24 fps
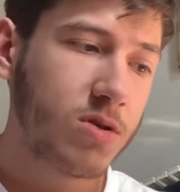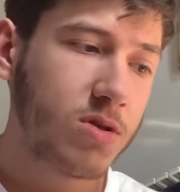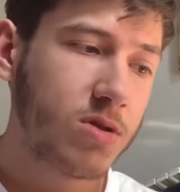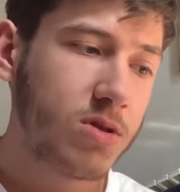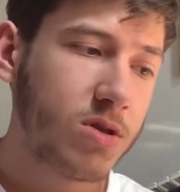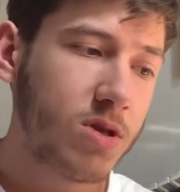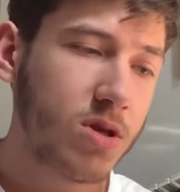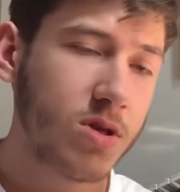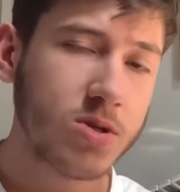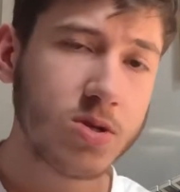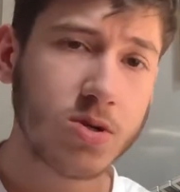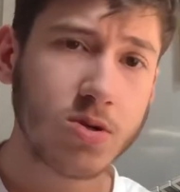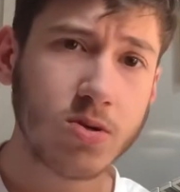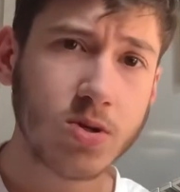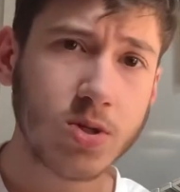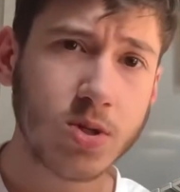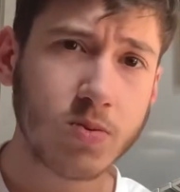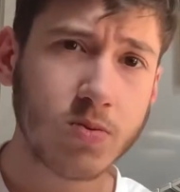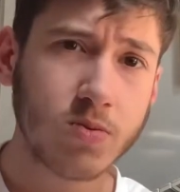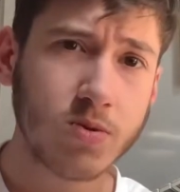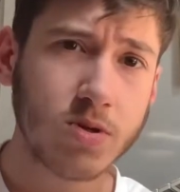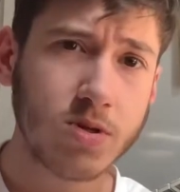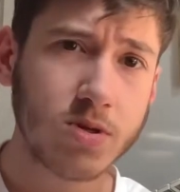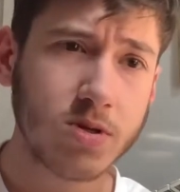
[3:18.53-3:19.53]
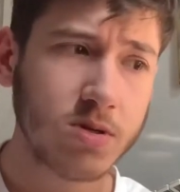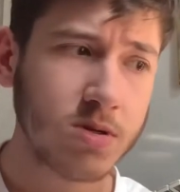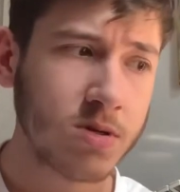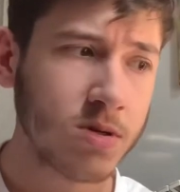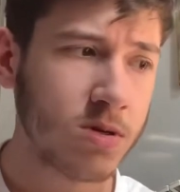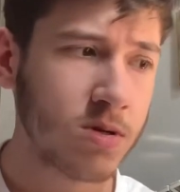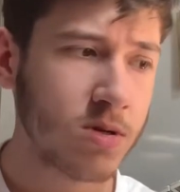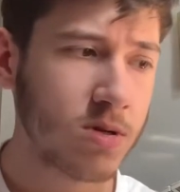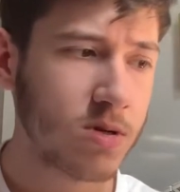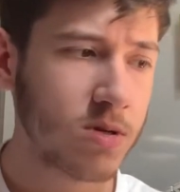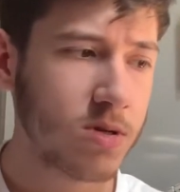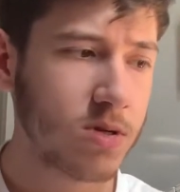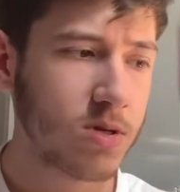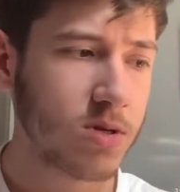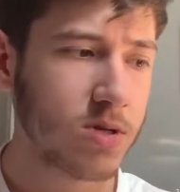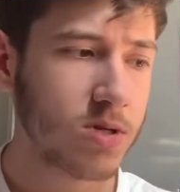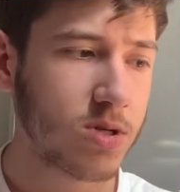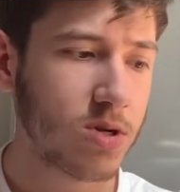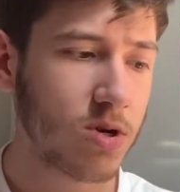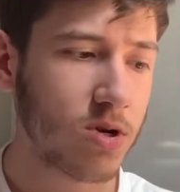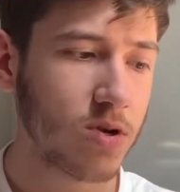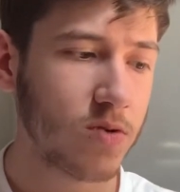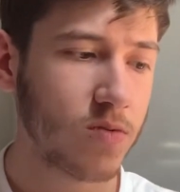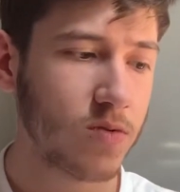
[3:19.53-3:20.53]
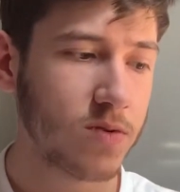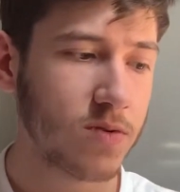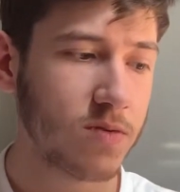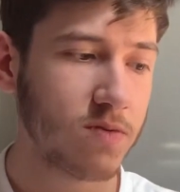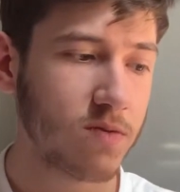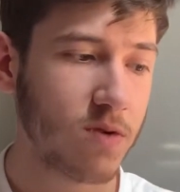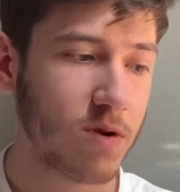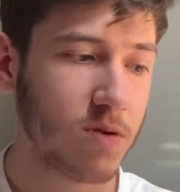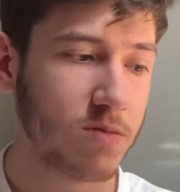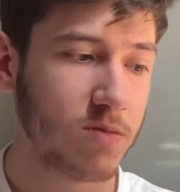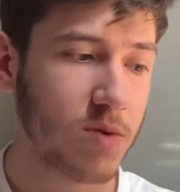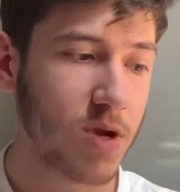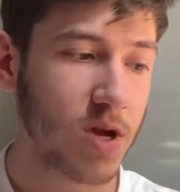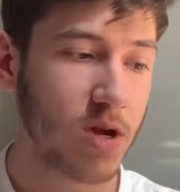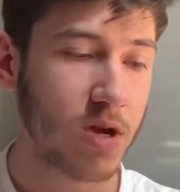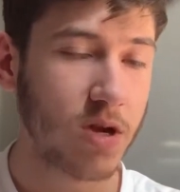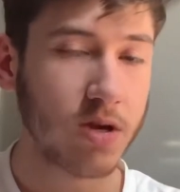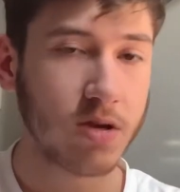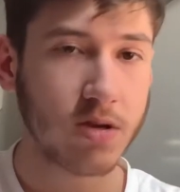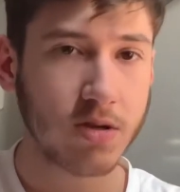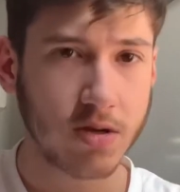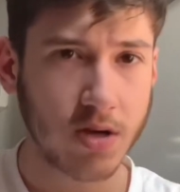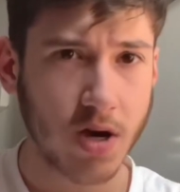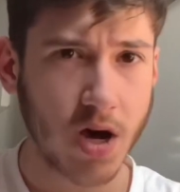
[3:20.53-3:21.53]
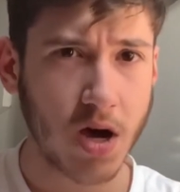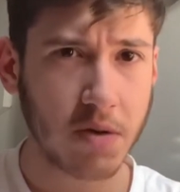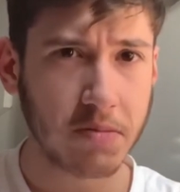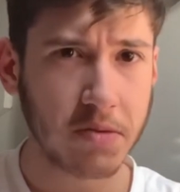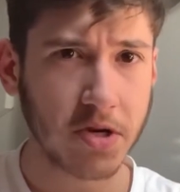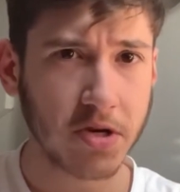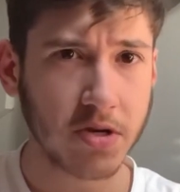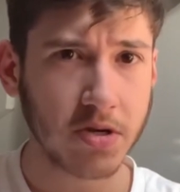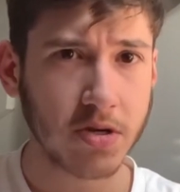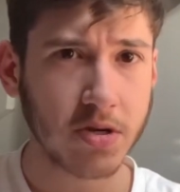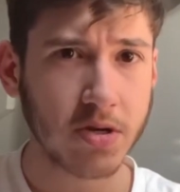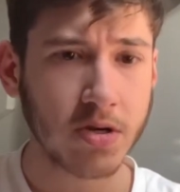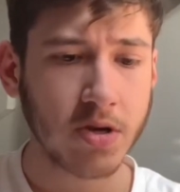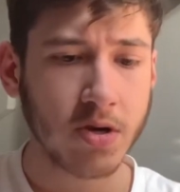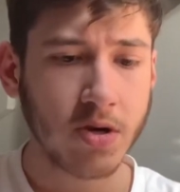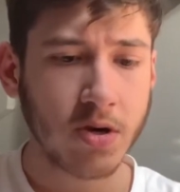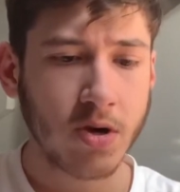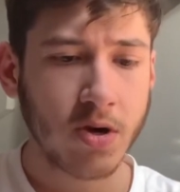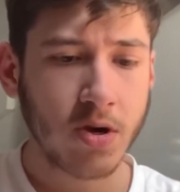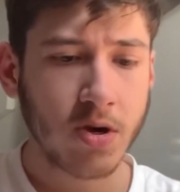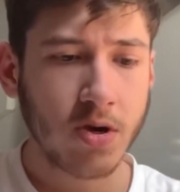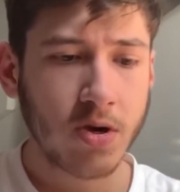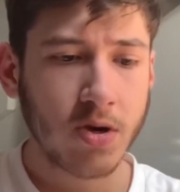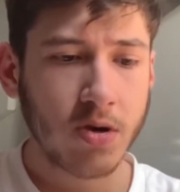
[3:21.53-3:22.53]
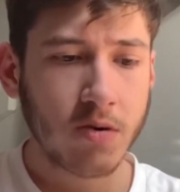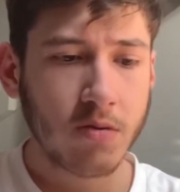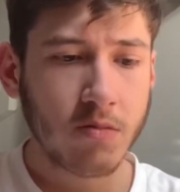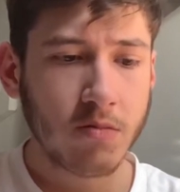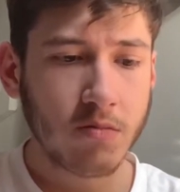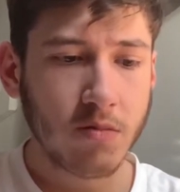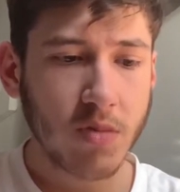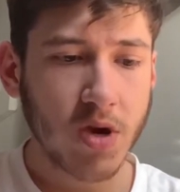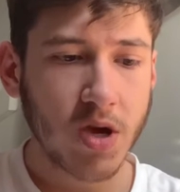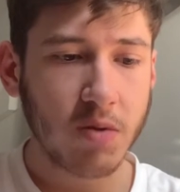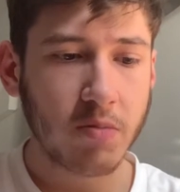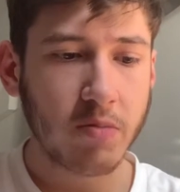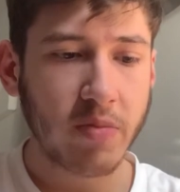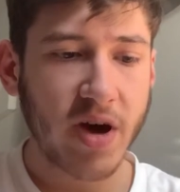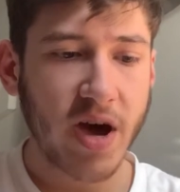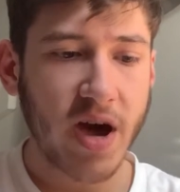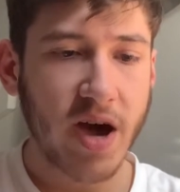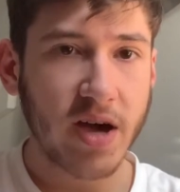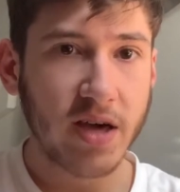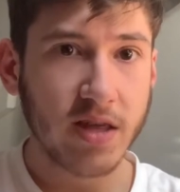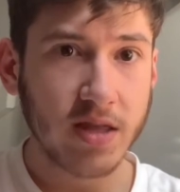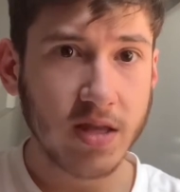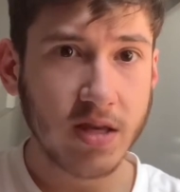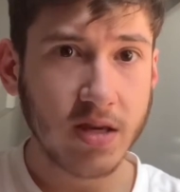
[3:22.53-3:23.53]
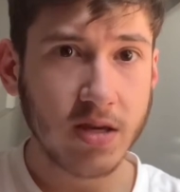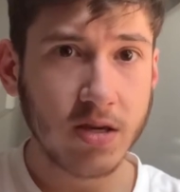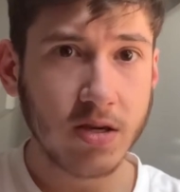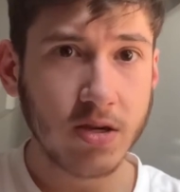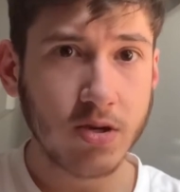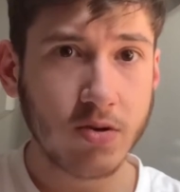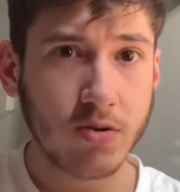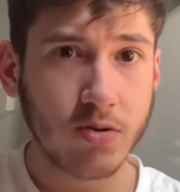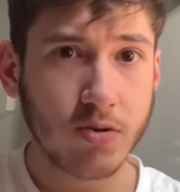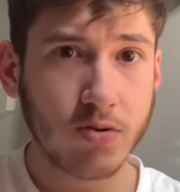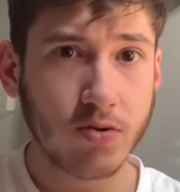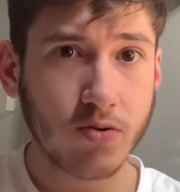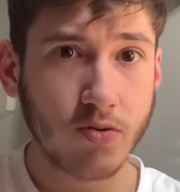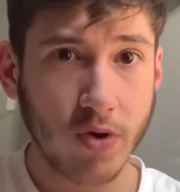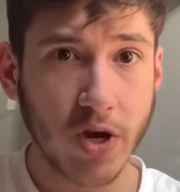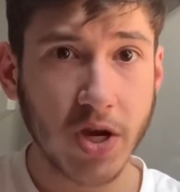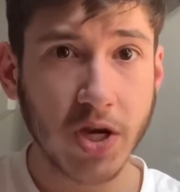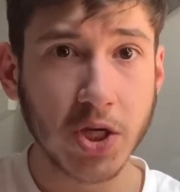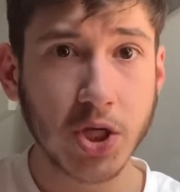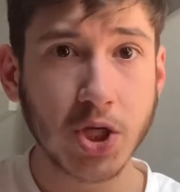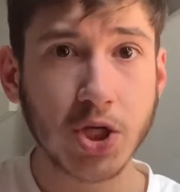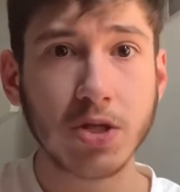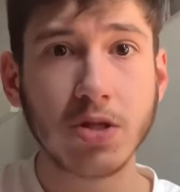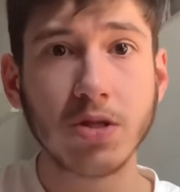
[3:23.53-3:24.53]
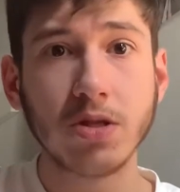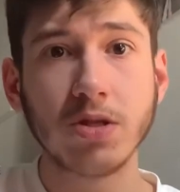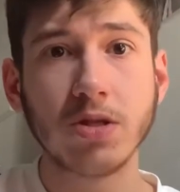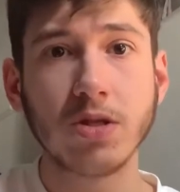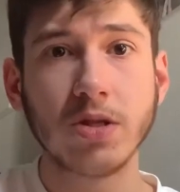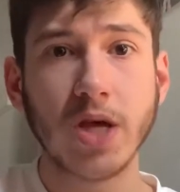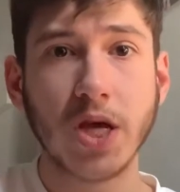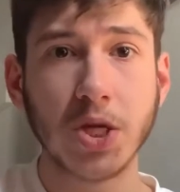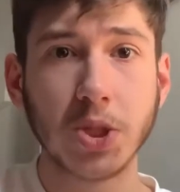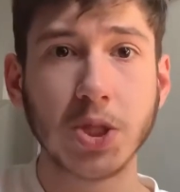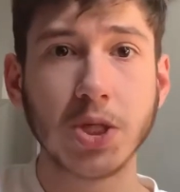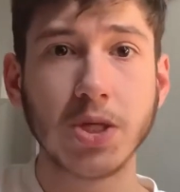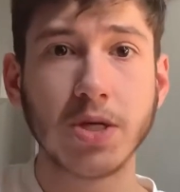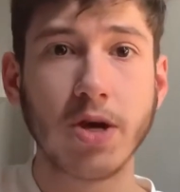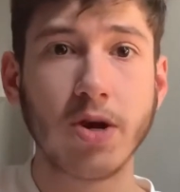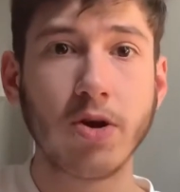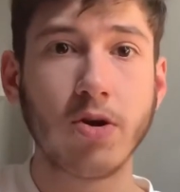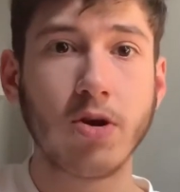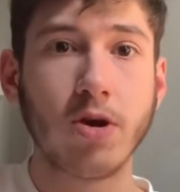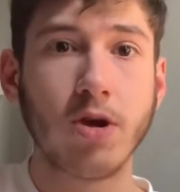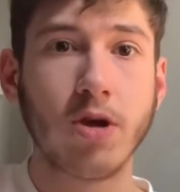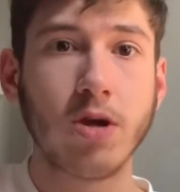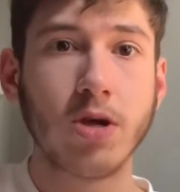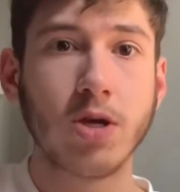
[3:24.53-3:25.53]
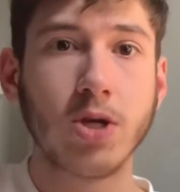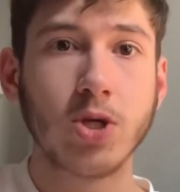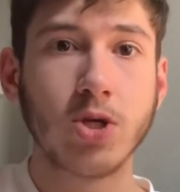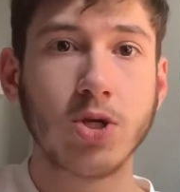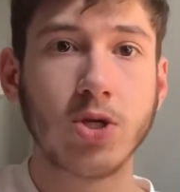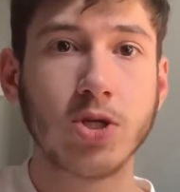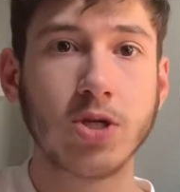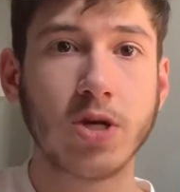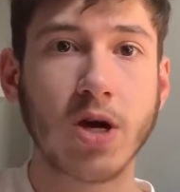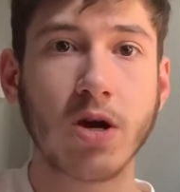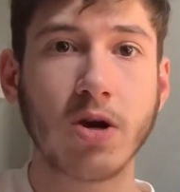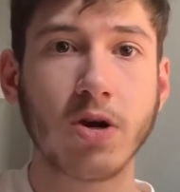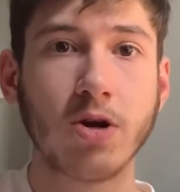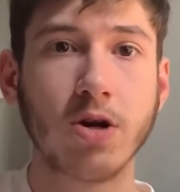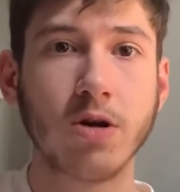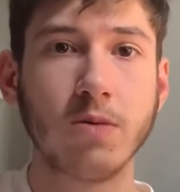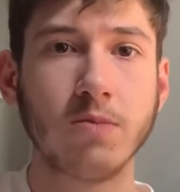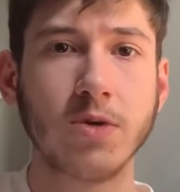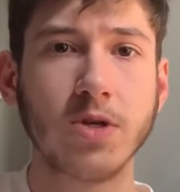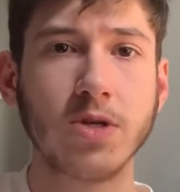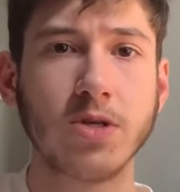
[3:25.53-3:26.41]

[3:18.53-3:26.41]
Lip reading: Eternals was starting with from a comic made by the great, legendary Jack Kirby.